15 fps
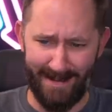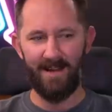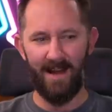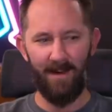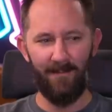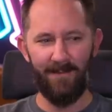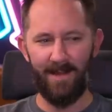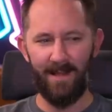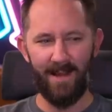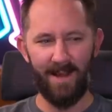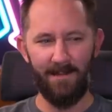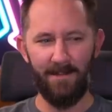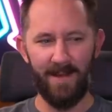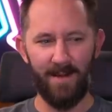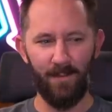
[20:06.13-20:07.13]
I feel like
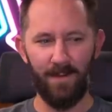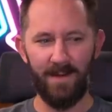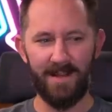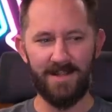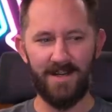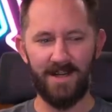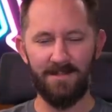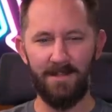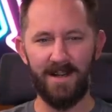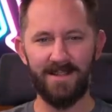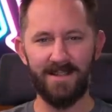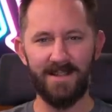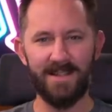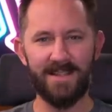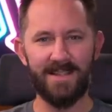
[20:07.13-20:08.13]
I'm being really
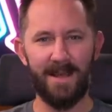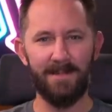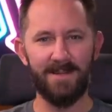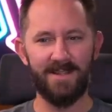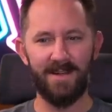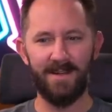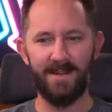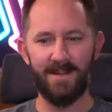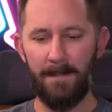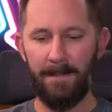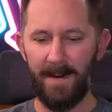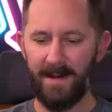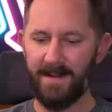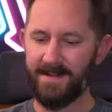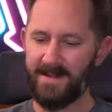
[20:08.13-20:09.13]
judgmental in this episode,
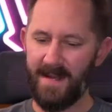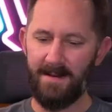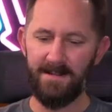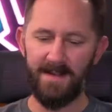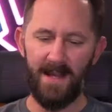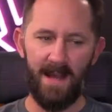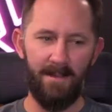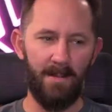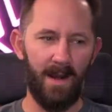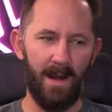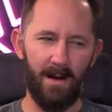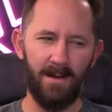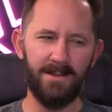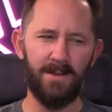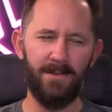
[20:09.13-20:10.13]
but at the same time,
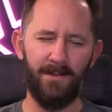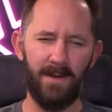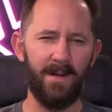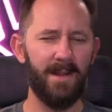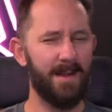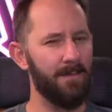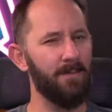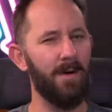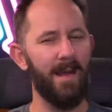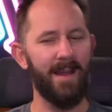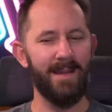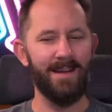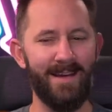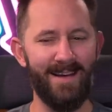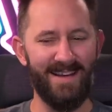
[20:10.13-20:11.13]
I also feel like I'm right.